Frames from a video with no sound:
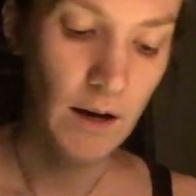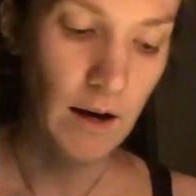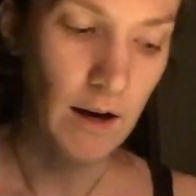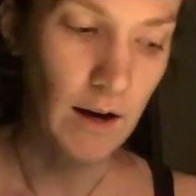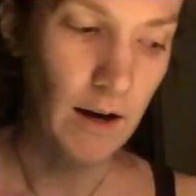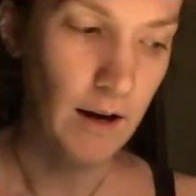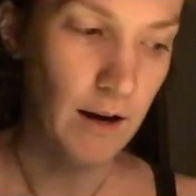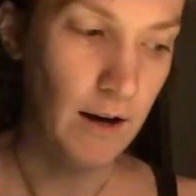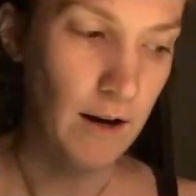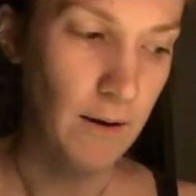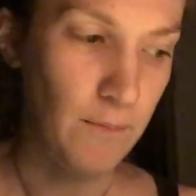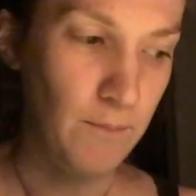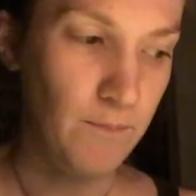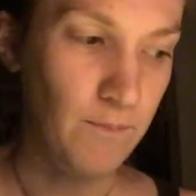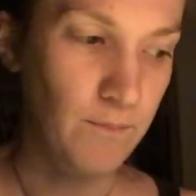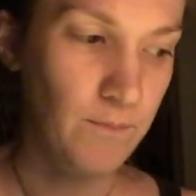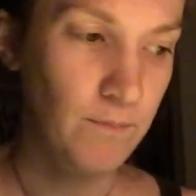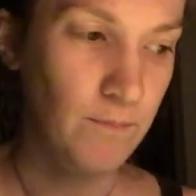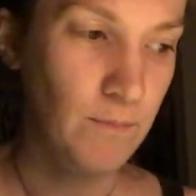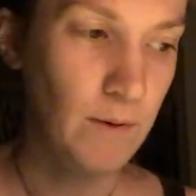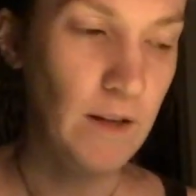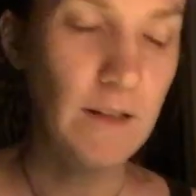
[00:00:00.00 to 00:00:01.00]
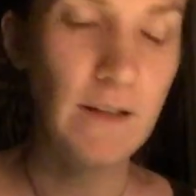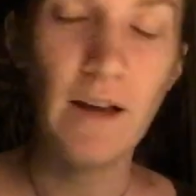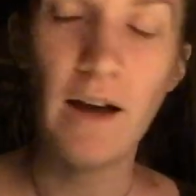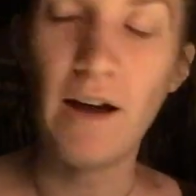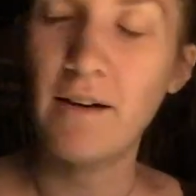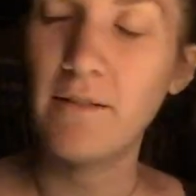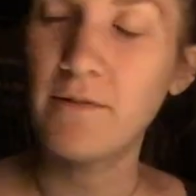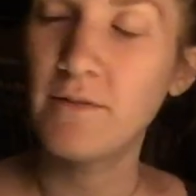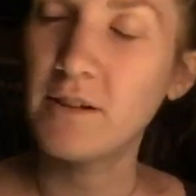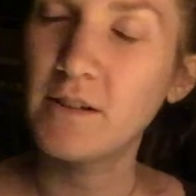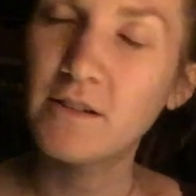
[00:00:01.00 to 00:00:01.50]
um, but yeah,
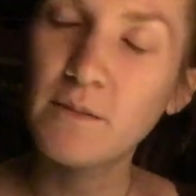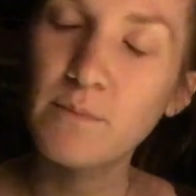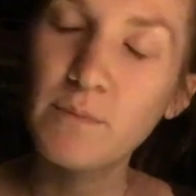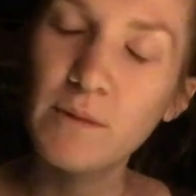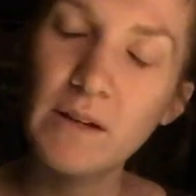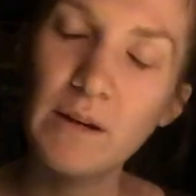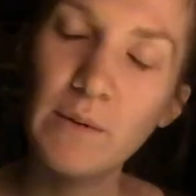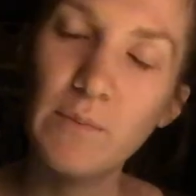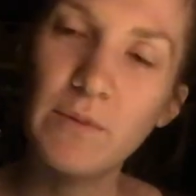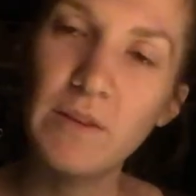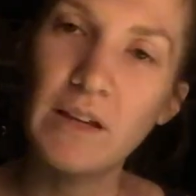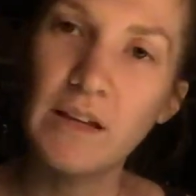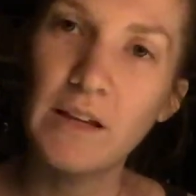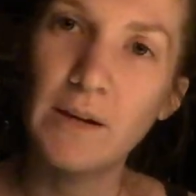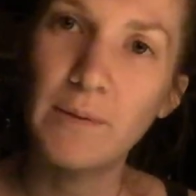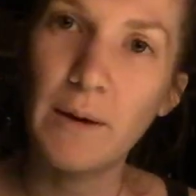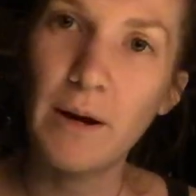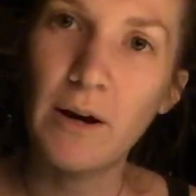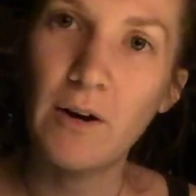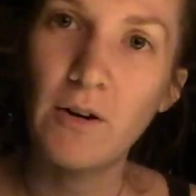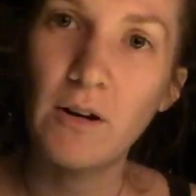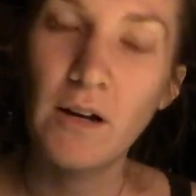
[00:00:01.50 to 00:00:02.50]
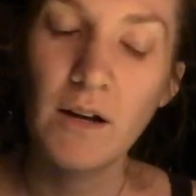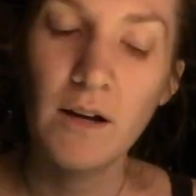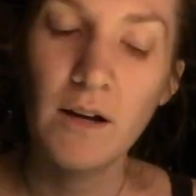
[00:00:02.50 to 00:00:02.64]
that's something I'm thinking about.